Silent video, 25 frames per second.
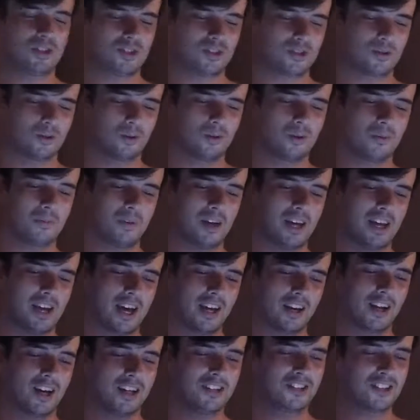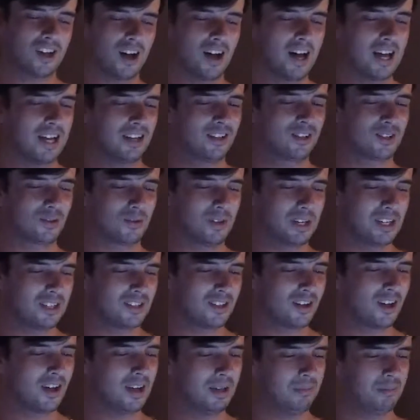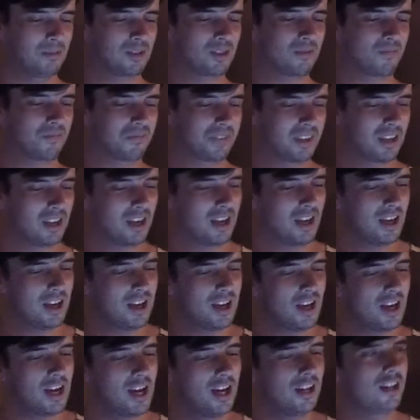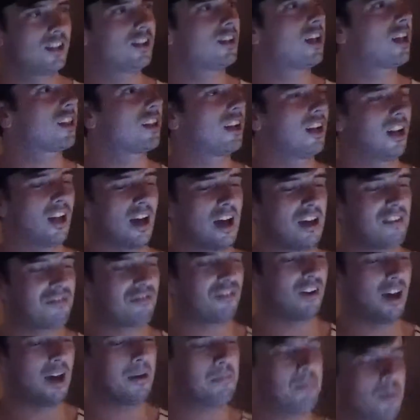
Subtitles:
saw me and I died 3 times. In another life, I